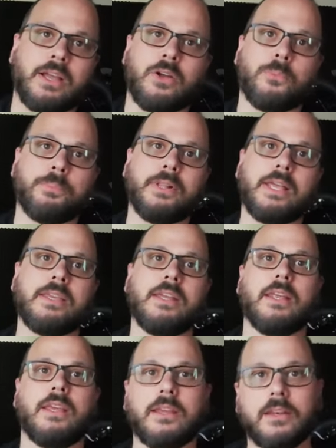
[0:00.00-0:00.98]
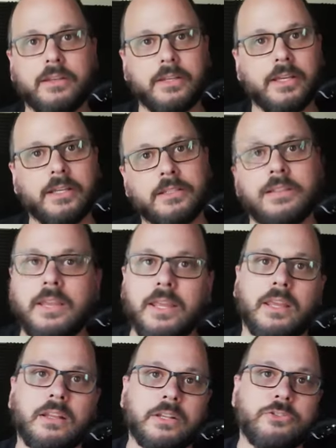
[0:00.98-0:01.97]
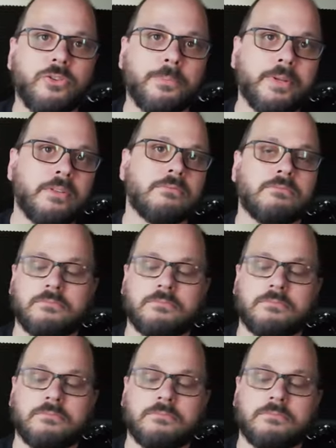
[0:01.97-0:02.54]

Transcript: I hope you like it, and uh, and let's jump in.